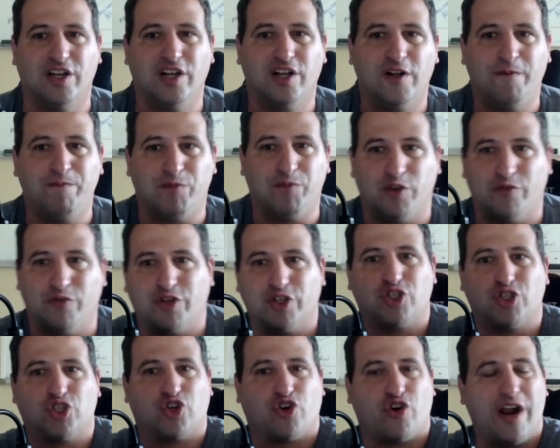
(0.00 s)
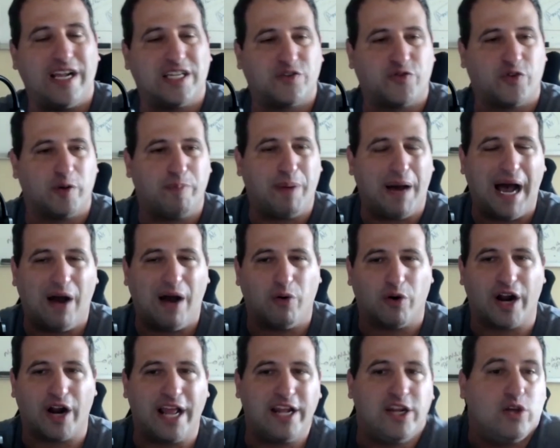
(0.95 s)
you've just transferred power
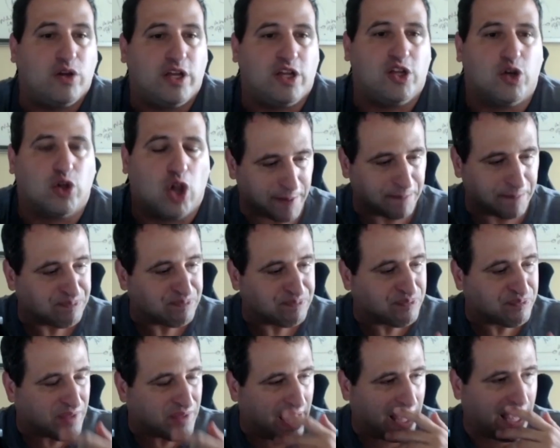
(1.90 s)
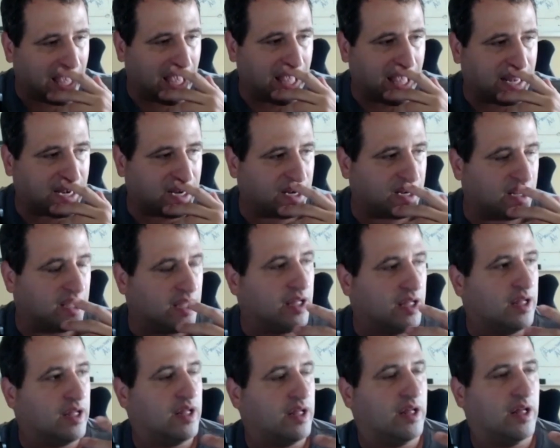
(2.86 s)
and you lost me.
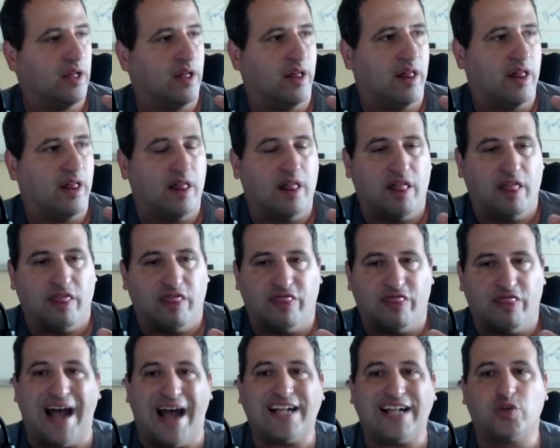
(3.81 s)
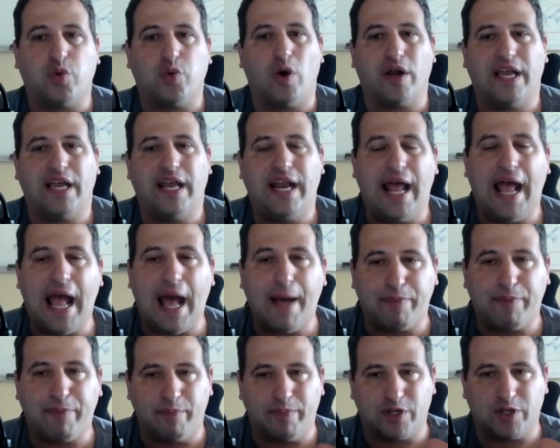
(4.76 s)
And that's what can
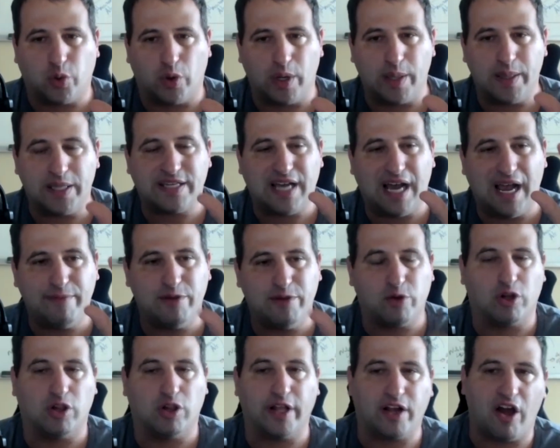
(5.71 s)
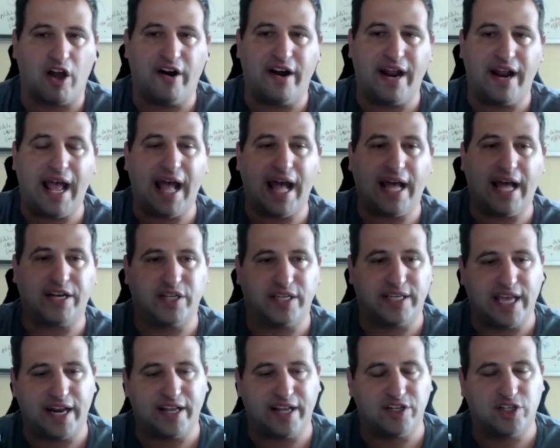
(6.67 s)
happen between the time you click on an ad to
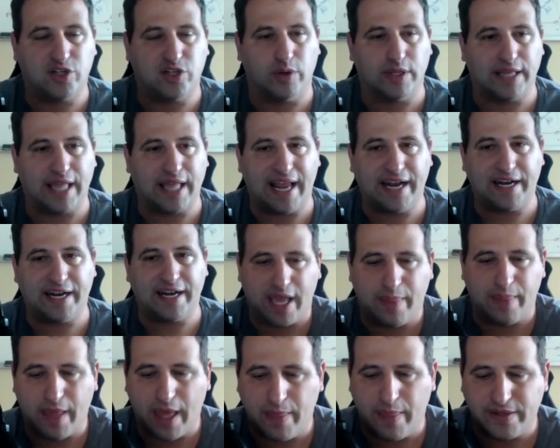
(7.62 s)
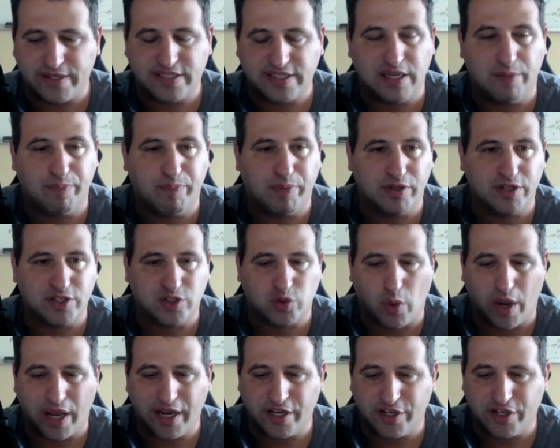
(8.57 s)
getting to a landing page. And the
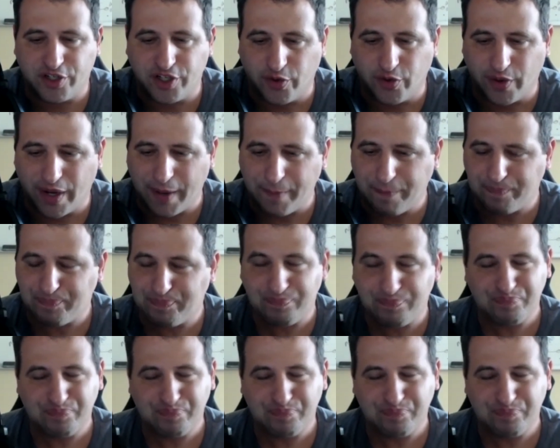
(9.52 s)
simplest way to do it,